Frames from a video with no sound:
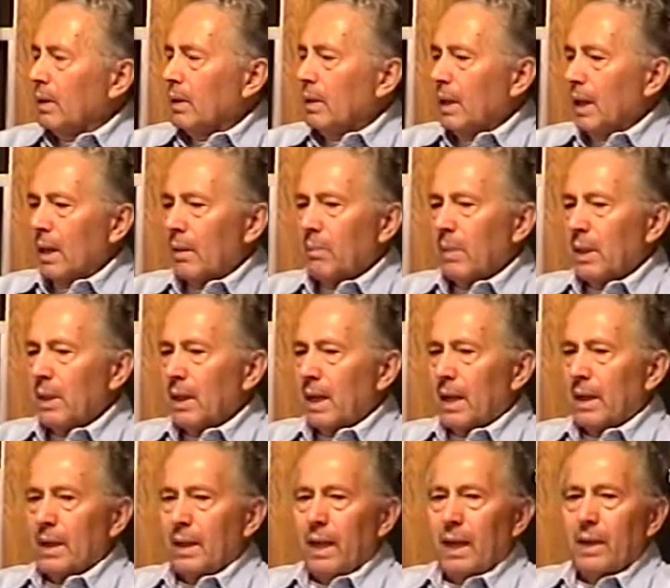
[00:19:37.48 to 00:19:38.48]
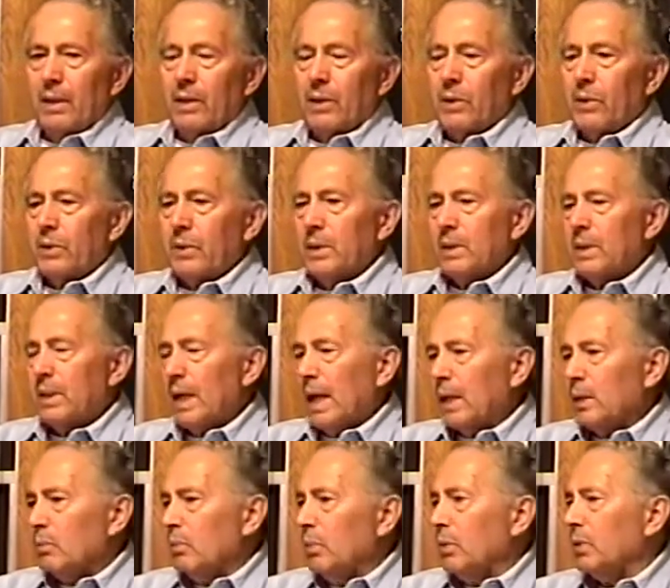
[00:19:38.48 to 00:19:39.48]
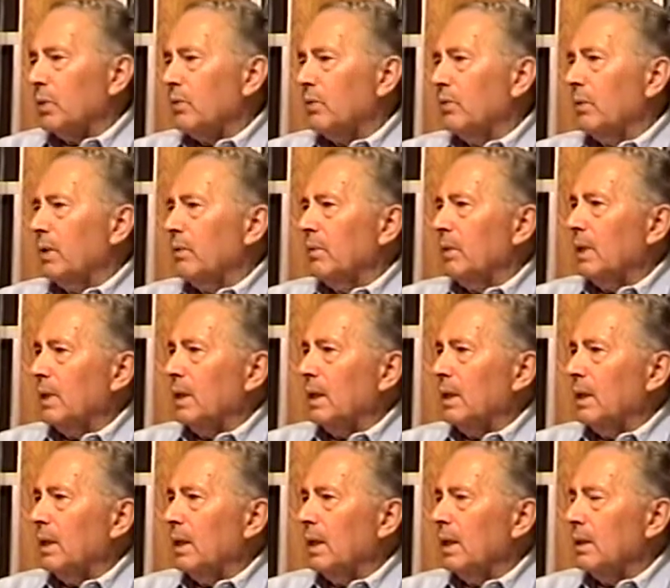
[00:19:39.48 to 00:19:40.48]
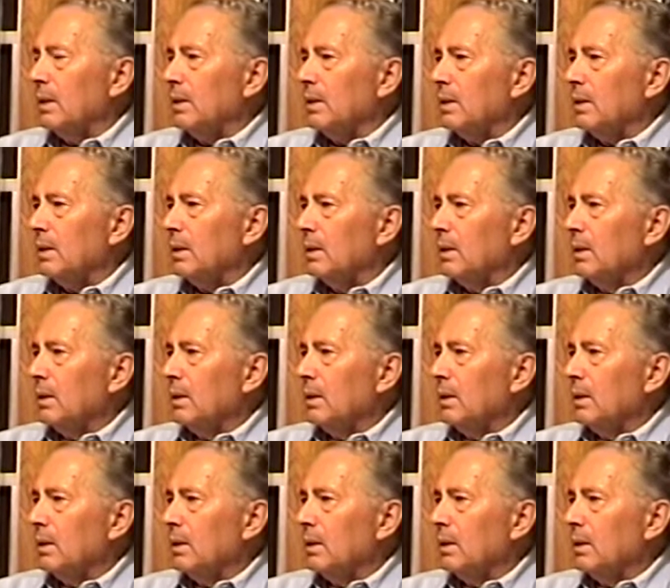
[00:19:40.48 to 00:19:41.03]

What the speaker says: I mean, like now they criticize Bush for everything he does.